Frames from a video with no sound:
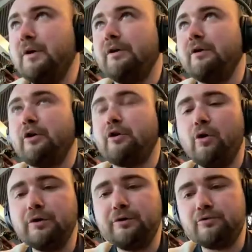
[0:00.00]
a, a,
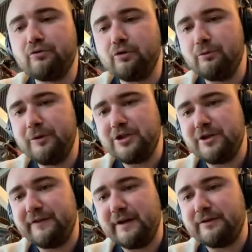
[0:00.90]
golden rule which
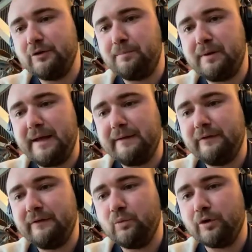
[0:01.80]
is that you
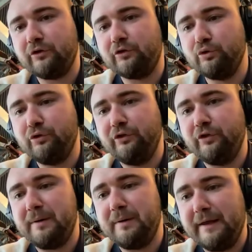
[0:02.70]
plant what suits
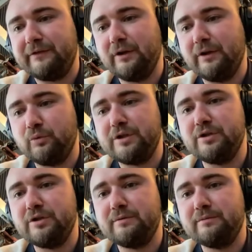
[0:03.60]
the place not what
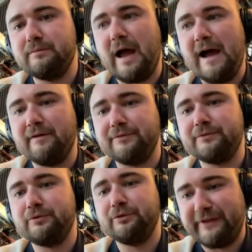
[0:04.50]
you have
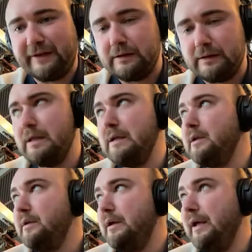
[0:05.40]
to sell
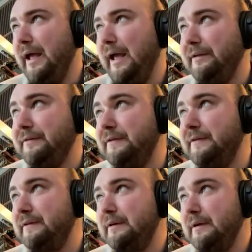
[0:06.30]
and
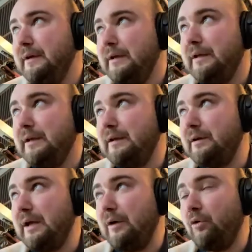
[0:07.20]

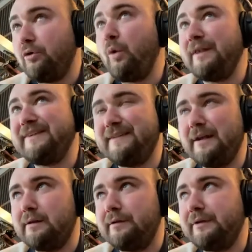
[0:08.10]
or what
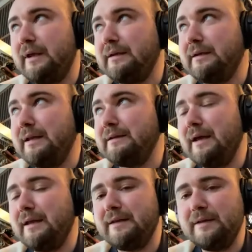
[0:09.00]
sells and and
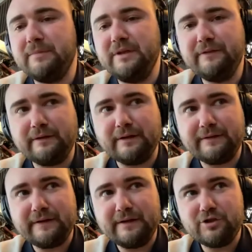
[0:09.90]
and that means at that
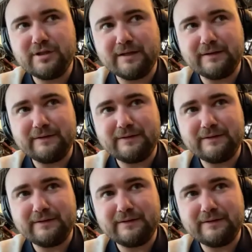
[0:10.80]
stage that